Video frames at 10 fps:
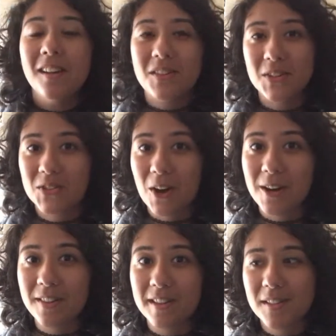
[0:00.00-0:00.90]
to
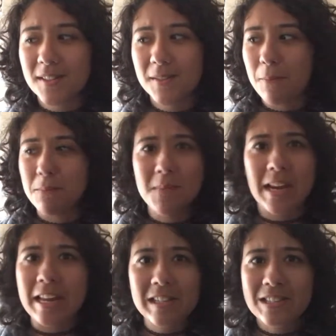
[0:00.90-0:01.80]
start this
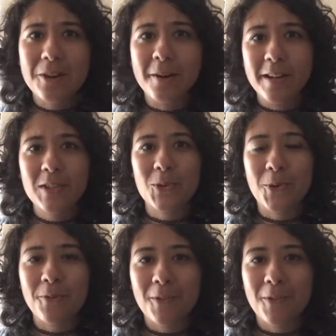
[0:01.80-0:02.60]
mini series sort of